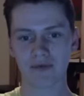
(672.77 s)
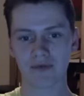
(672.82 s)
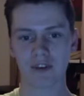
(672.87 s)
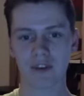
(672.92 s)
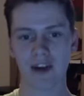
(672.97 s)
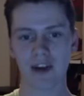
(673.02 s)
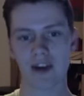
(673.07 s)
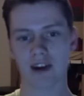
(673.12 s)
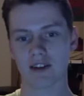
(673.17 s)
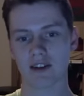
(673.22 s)

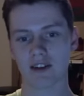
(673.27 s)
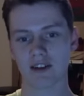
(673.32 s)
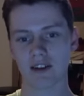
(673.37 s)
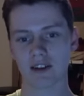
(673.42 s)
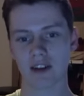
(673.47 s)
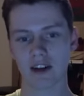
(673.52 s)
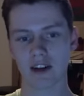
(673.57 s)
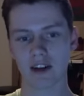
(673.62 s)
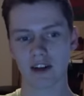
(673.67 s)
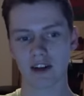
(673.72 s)
as
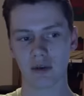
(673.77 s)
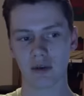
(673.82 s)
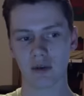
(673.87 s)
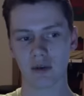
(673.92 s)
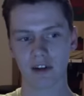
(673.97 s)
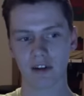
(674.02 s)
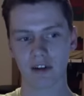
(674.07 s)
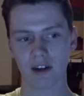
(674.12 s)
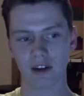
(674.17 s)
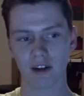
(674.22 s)
like, you know,
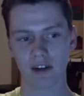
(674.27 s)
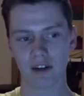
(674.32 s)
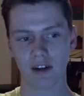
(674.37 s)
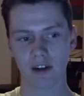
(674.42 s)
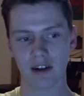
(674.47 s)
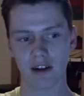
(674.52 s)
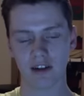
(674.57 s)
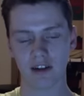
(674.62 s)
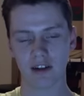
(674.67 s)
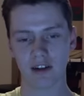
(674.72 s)
an
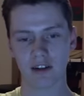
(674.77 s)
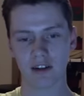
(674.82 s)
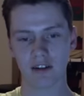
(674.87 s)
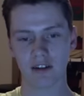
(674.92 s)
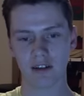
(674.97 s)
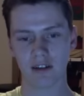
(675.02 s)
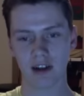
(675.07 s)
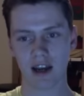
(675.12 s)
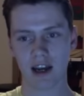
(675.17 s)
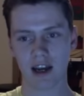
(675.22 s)
an
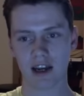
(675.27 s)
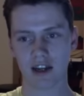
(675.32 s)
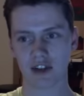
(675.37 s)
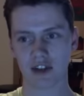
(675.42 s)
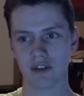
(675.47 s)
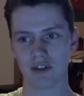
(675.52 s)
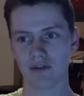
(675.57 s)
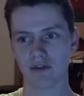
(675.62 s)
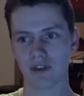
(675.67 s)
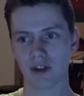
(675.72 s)

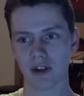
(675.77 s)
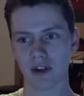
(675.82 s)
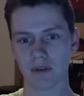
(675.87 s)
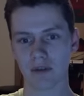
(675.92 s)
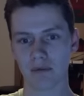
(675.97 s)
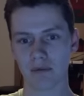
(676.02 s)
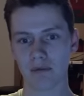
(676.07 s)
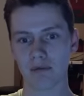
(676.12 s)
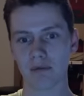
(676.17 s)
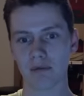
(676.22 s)
action
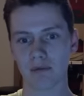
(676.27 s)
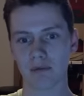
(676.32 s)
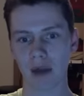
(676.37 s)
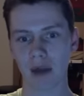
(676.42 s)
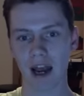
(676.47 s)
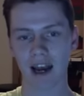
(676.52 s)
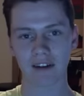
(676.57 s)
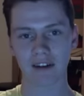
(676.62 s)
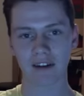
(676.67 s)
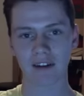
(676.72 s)
villain
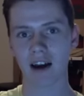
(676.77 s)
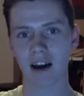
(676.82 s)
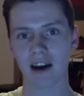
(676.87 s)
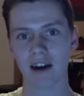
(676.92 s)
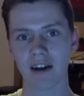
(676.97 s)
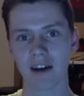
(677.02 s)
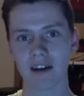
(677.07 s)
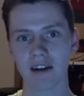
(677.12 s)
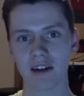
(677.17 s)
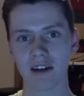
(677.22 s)
bad
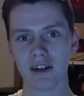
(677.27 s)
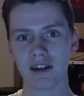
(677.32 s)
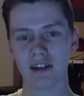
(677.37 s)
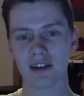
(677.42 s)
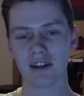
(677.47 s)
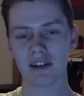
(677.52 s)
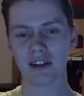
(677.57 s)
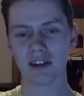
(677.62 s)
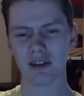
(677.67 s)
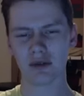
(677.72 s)
guy.
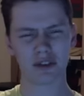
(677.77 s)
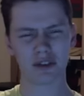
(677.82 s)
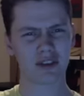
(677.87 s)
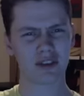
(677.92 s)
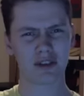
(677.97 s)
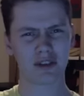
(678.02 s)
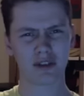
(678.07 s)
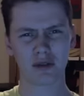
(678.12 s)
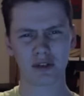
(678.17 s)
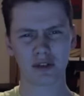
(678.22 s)
It was
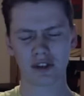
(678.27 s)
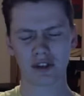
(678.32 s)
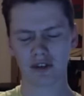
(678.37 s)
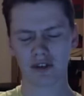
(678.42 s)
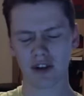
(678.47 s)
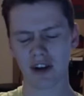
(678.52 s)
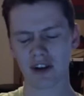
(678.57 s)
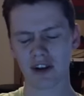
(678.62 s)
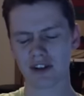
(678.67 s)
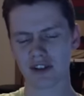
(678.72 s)
just so
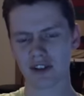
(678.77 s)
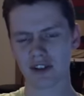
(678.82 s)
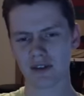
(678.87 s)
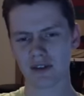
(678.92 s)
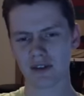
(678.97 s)
strange,